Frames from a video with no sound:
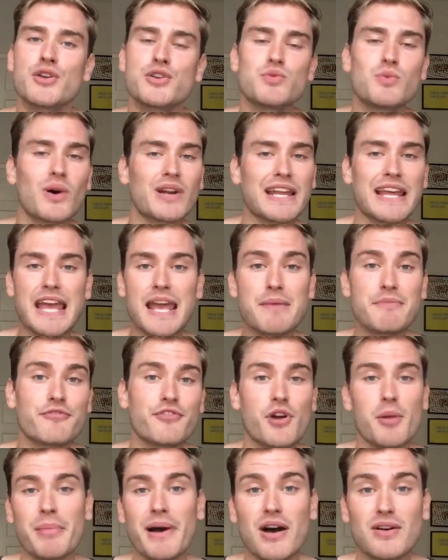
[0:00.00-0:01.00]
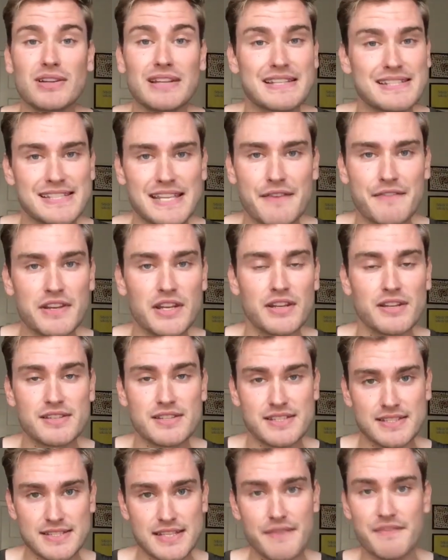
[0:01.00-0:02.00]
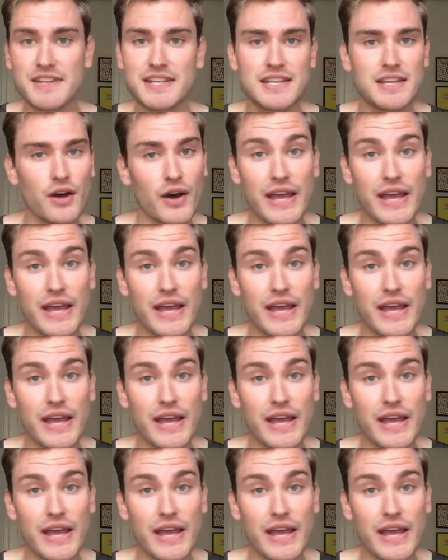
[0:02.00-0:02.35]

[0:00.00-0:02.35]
you want to aim for about 70